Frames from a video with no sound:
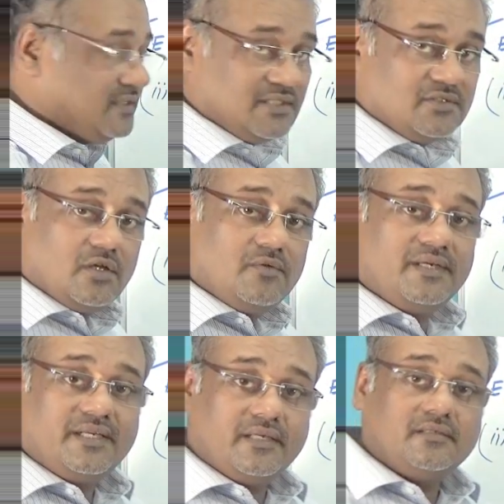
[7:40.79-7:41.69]
always the
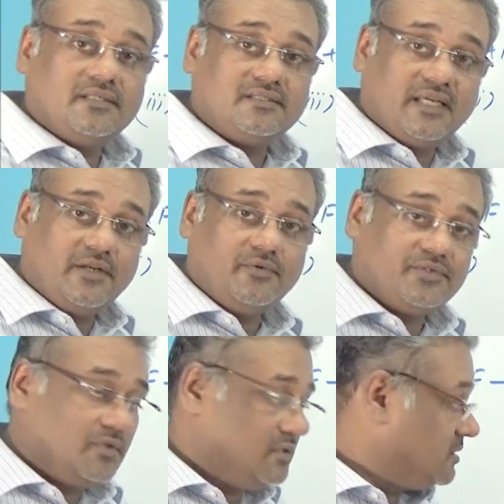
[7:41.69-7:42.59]
solvent here is
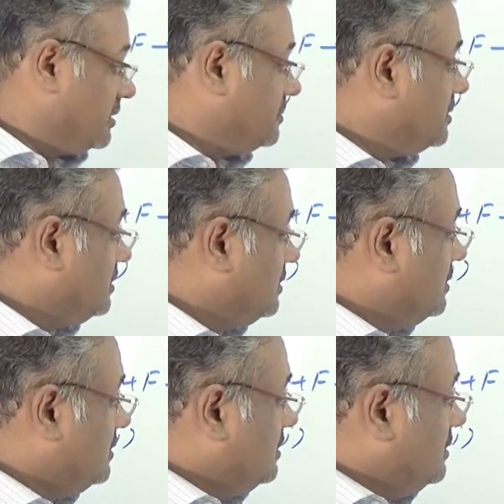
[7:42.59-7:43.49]
NaOH all the time.
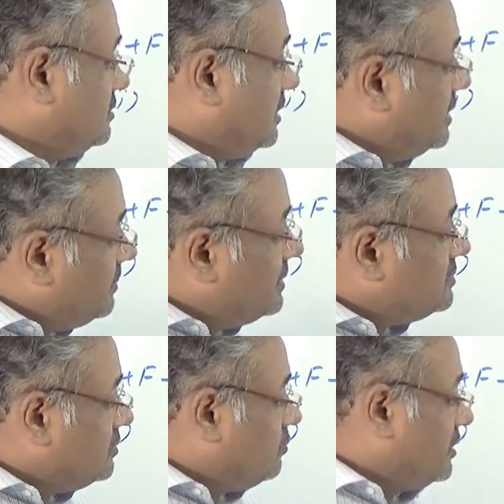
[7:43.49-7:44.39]
So it
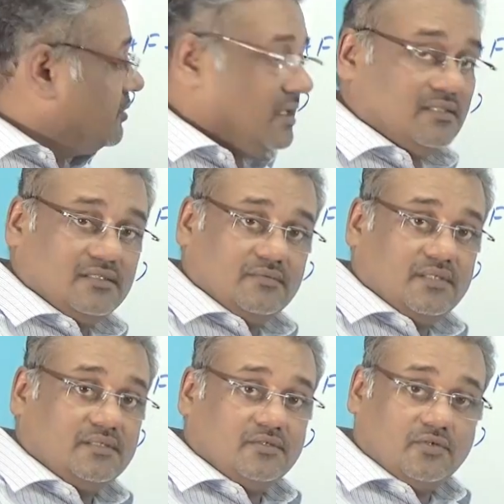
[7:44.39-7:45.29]
depends on what your answer
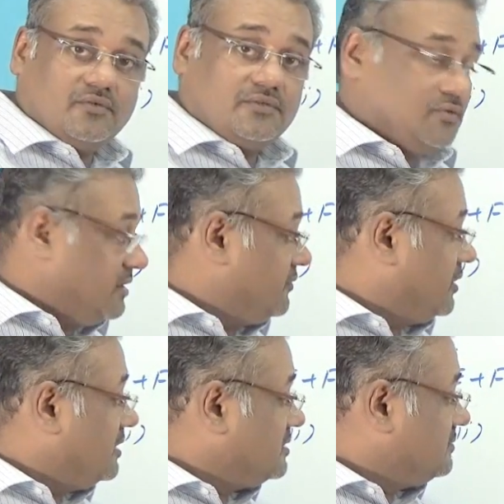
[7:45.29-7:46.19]
was. So if
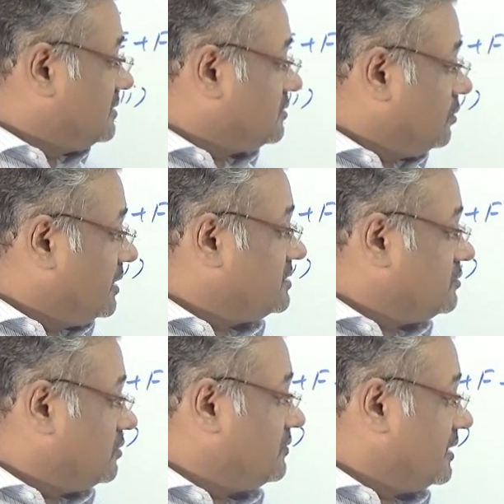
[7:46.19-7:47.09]
your answer was
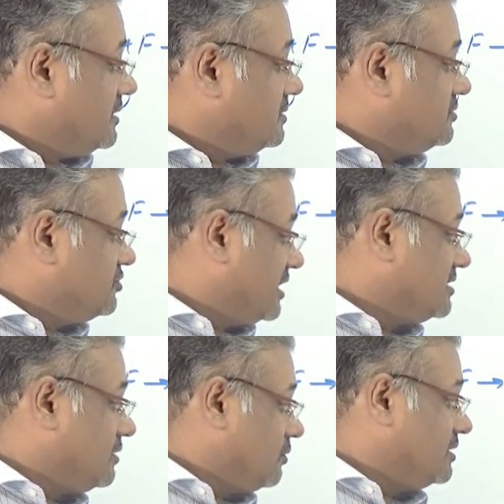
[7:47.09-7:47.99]
OH, don't forget,
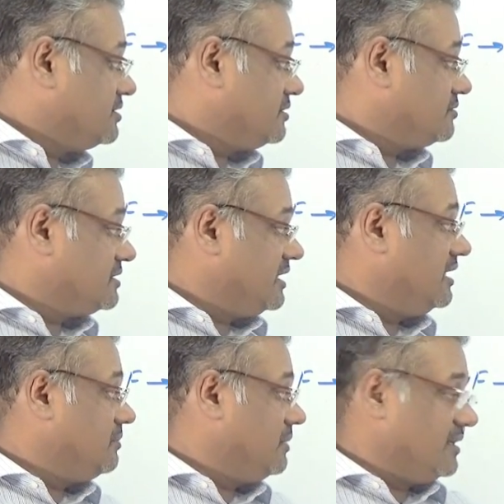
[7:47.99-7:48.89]
change the OH into
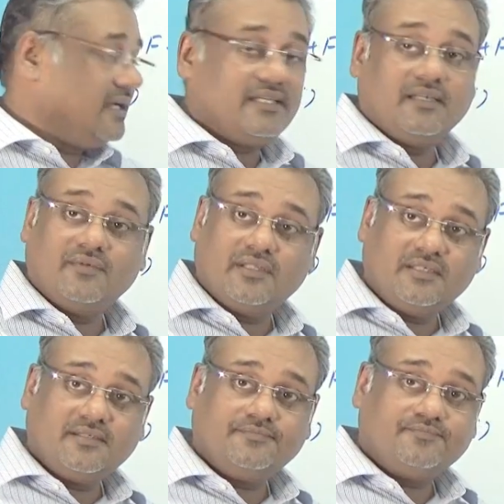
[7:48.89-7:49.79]
Cl by reacting with
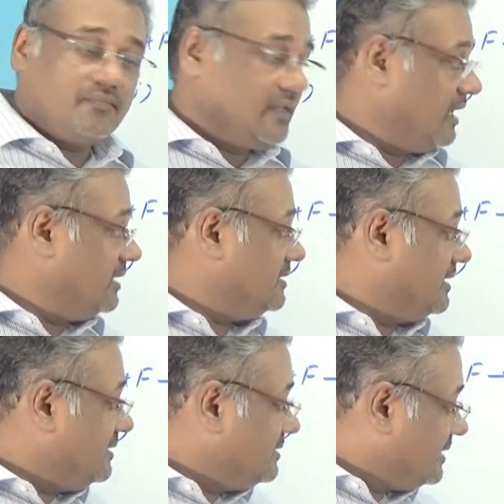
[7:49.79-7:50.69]
this, and
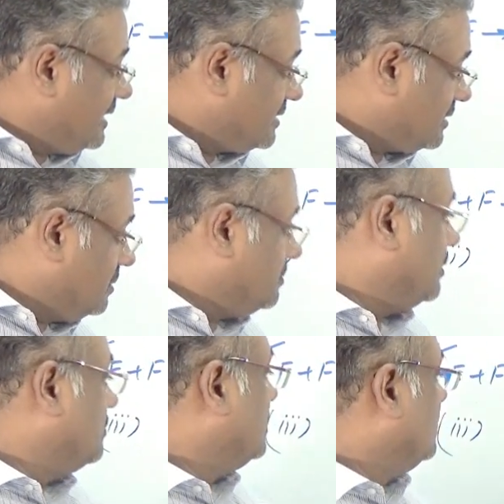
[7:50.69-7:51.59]
then take that
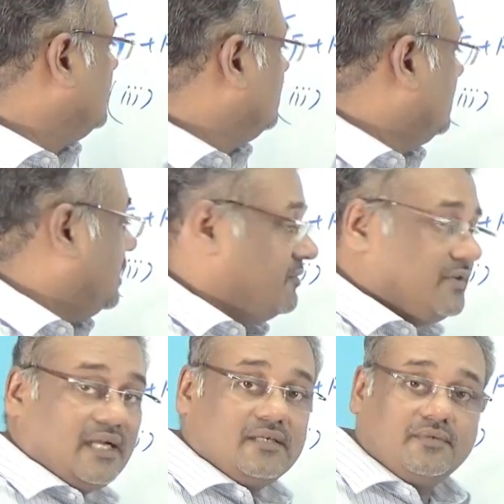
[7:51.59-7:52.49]
compound and
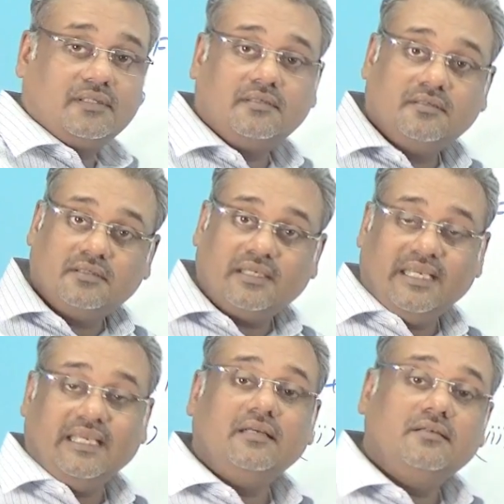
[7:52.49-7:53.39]
react with
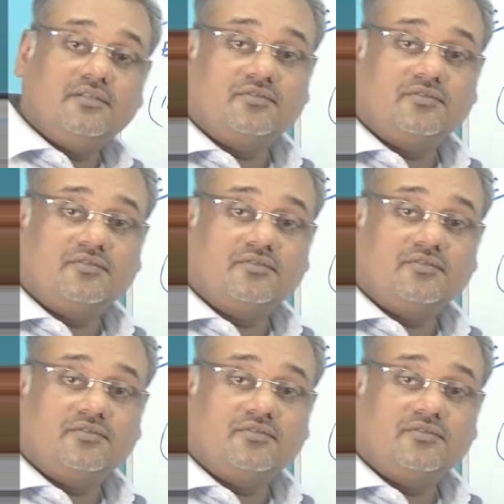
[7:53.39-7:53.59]
E